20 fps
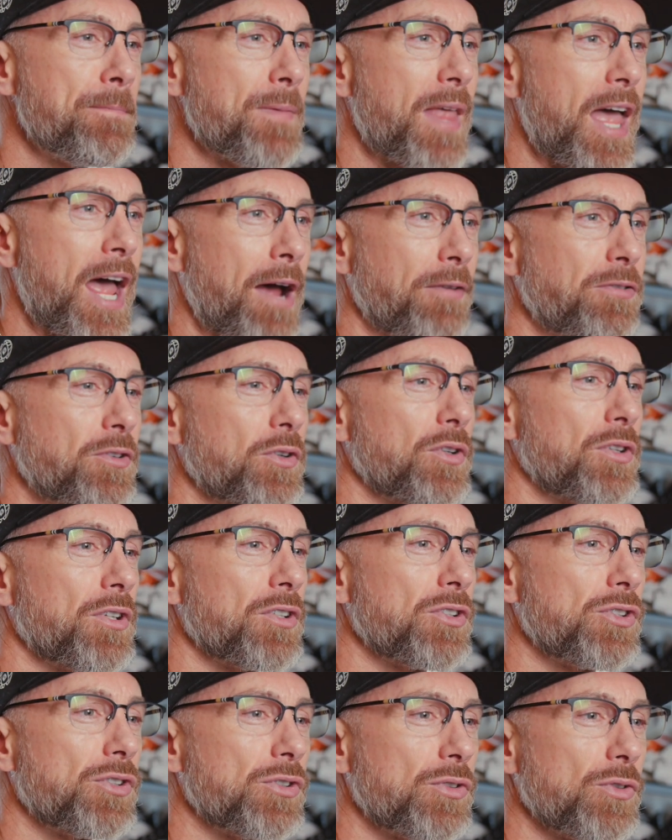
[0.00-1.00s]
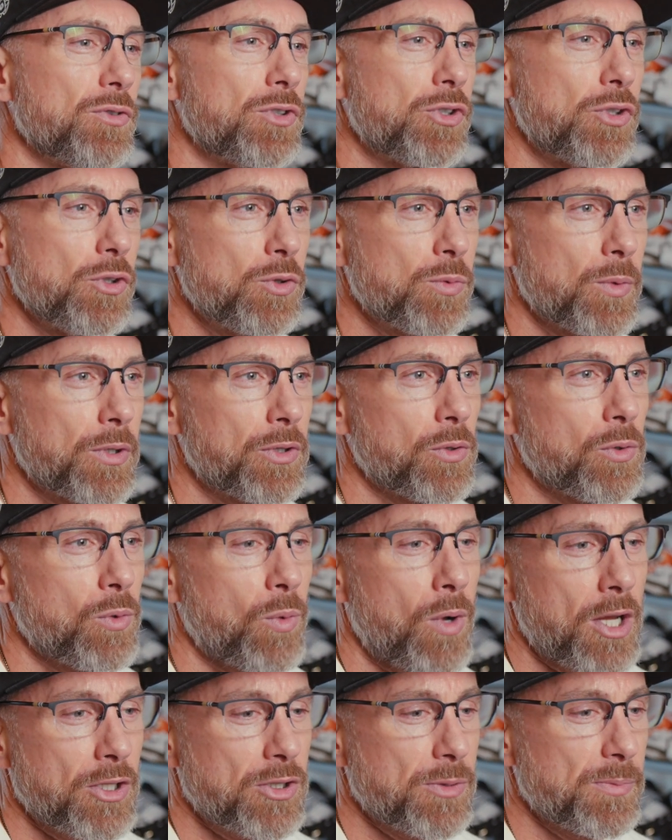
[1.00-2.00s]
After the shoes went through the
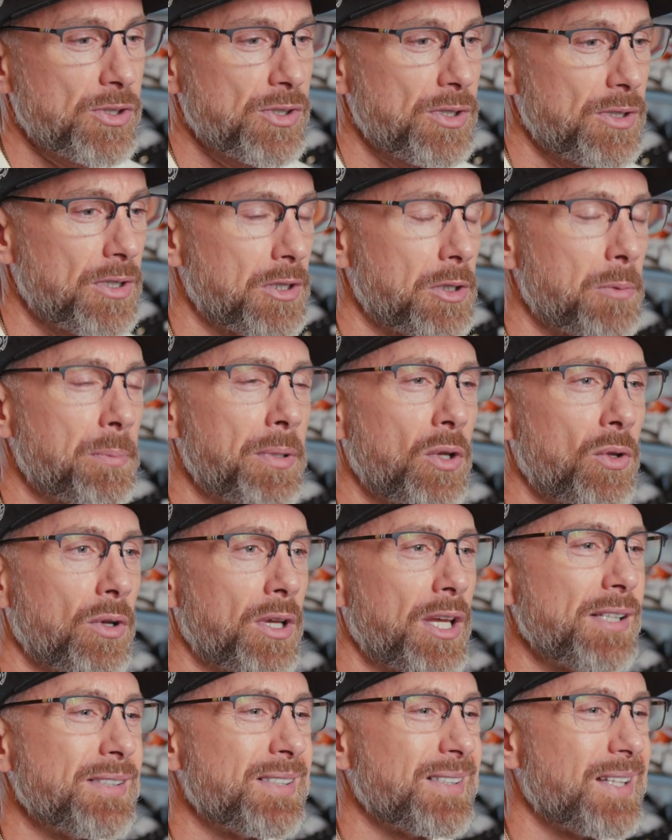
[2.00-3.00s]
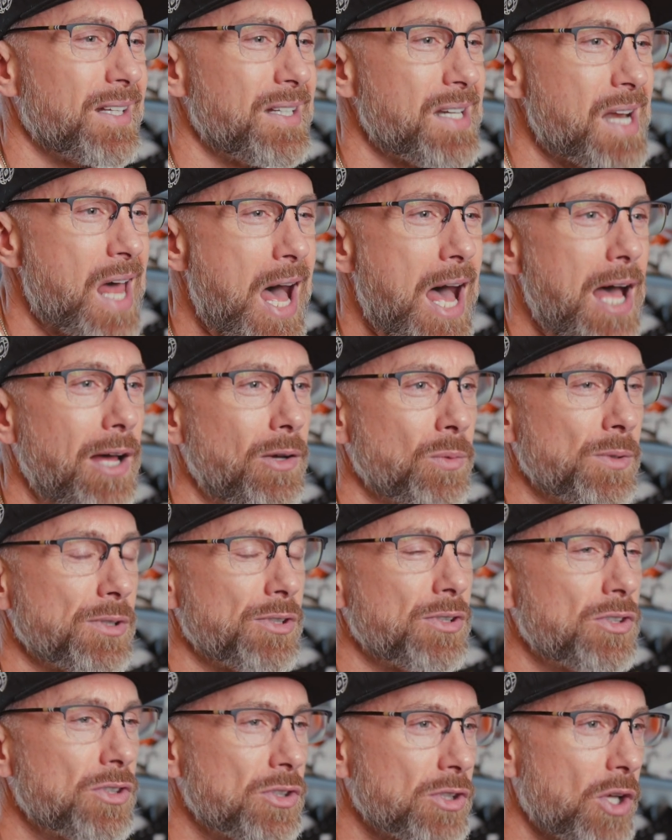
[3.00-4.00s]
washing machine in the pillowcase, the knot was
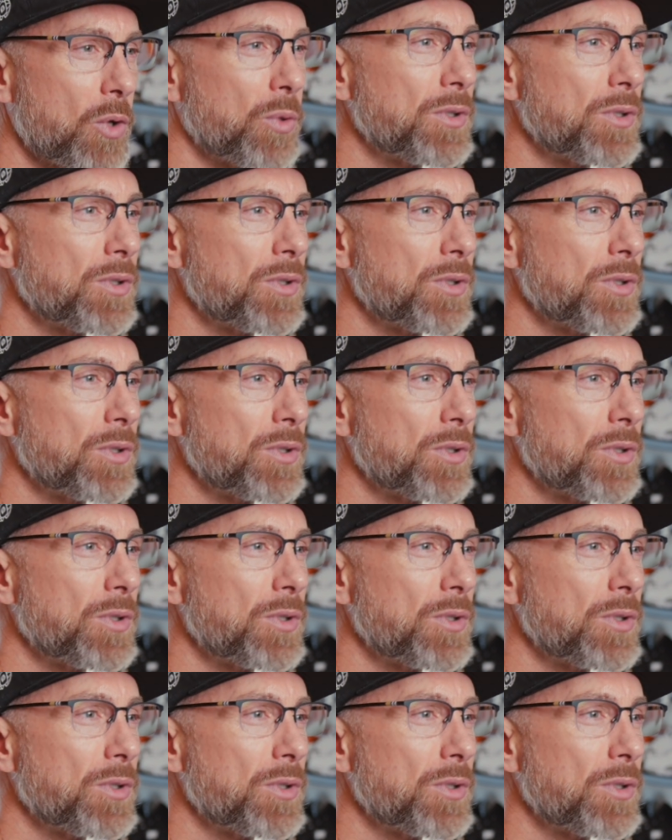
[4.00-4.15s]
so